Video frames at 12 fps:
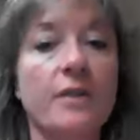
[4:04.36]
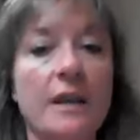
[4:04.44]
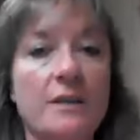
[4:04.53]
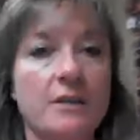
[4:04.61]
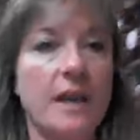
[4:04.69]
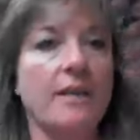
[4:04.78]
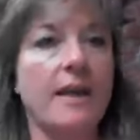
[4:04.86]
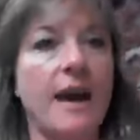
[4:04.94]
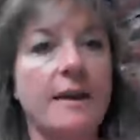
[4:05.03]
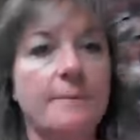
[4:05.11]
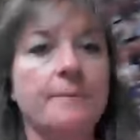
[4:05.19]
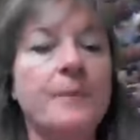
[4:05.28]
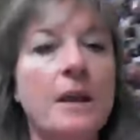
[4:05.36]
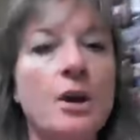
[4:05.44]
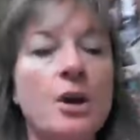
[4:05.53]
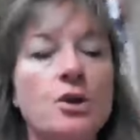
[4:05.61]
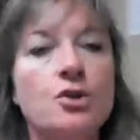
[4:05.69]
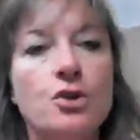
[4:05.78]
things like that.
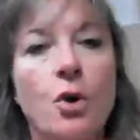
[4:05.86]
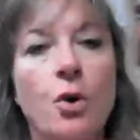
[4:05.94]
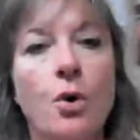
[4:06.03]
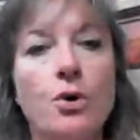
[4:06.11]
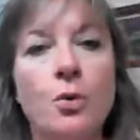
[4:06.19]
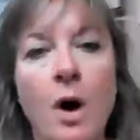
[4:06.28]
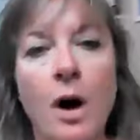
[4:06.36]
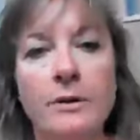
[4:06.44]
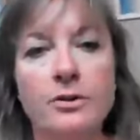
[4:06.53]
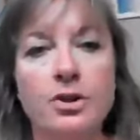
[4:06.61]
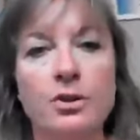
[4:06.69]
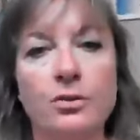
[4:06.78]
So you want